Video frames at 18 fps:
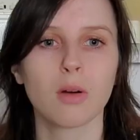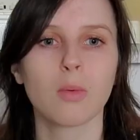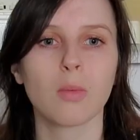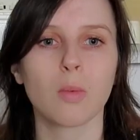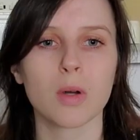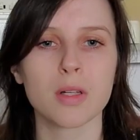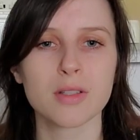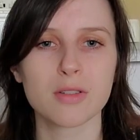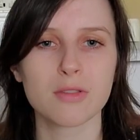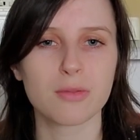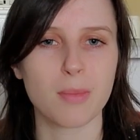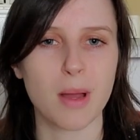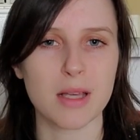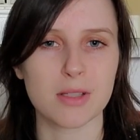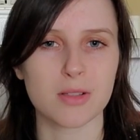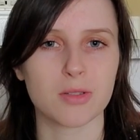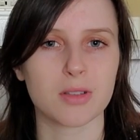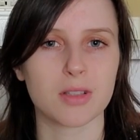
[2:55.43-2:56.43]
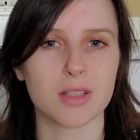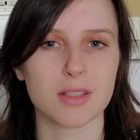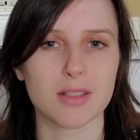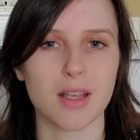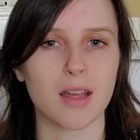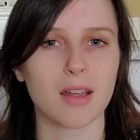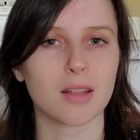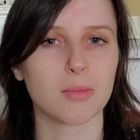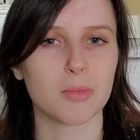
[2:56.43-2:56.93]
Once you've mastered this
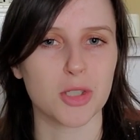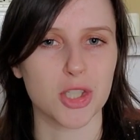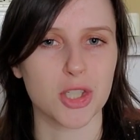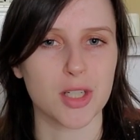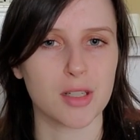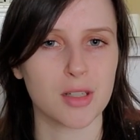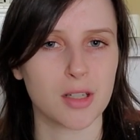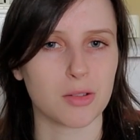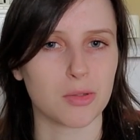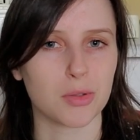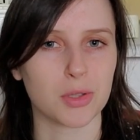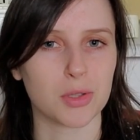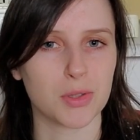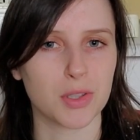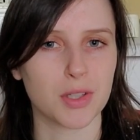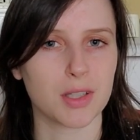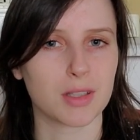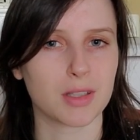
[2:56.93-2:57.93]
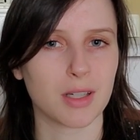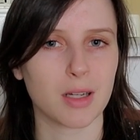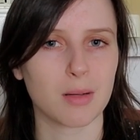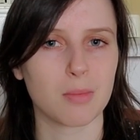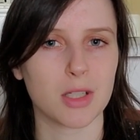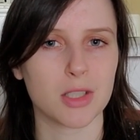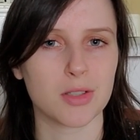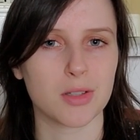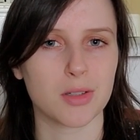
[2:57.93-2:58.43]
and the machine control thing that I
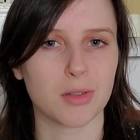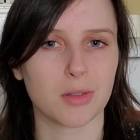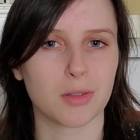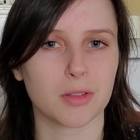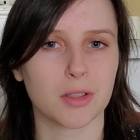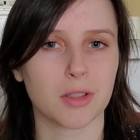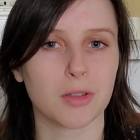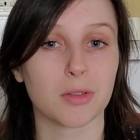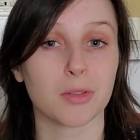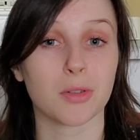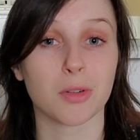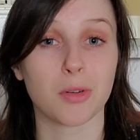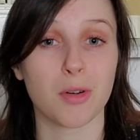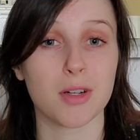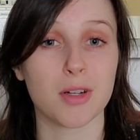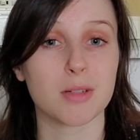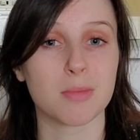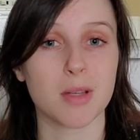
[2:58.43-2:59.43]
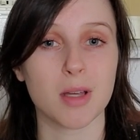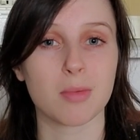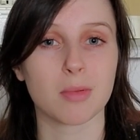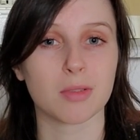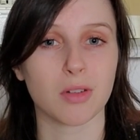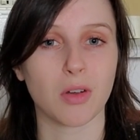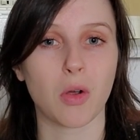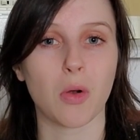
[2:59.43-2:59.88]
mentioned earlier, you're going to be able to